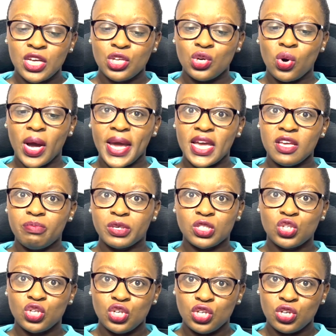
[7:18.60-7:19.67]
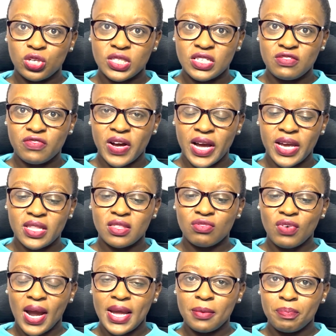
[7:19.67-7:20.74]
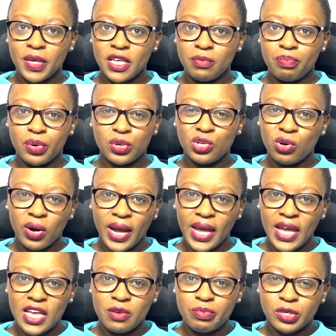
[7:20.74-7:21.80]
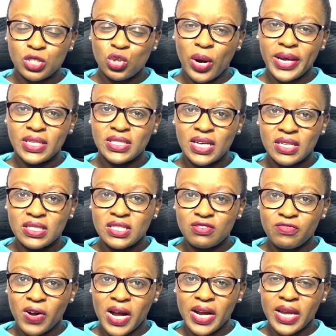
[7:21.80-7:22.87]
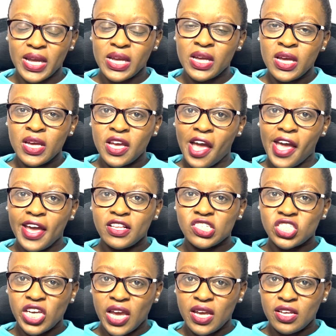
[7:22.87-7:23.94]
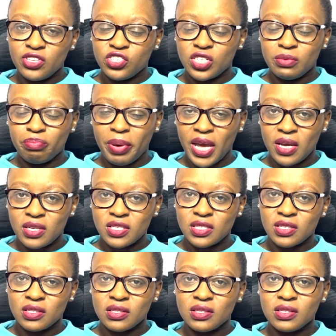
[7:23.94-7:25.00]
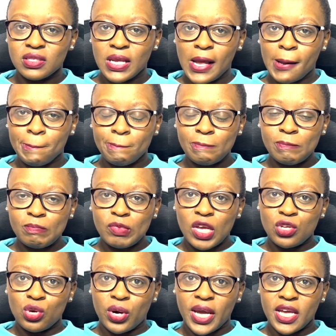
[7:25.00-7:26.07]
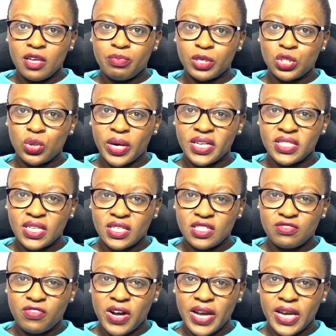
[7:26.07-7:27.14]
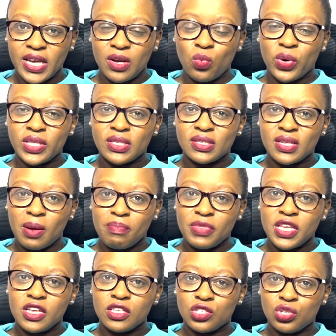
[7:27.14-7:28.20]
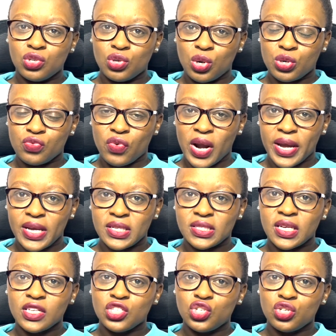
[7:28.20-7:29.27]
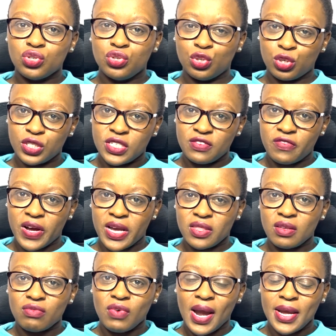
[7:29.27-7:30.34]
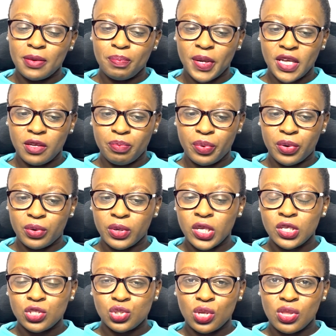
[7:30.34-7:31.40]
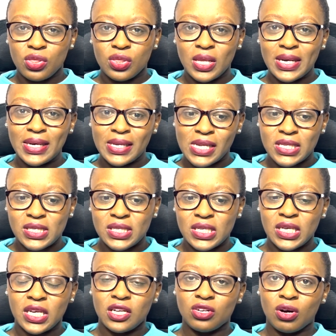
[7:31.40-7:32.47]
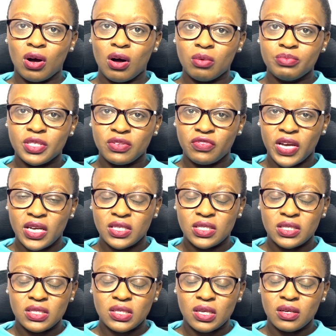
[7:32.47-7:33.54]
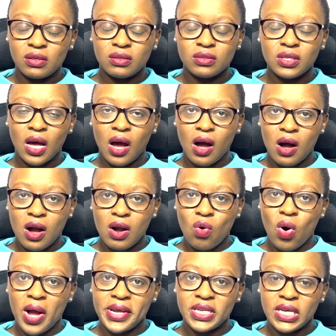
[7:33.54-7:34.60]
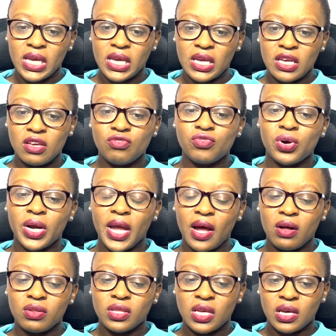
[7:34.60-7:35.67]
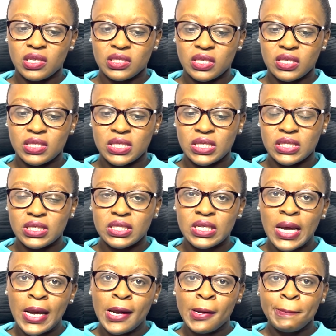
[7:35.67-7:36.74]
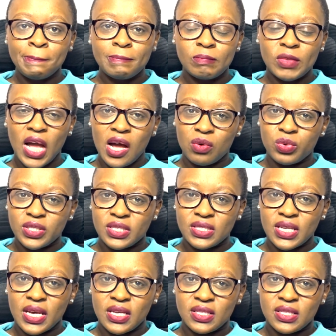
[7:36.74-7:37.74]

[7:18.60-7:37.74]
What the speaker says: you're able to notify the right people. You're able to identify a change in patients. You're able to identify when something is not right and you notify the right people. So listening and observation skills are quite key for a healthcare assistant. I would say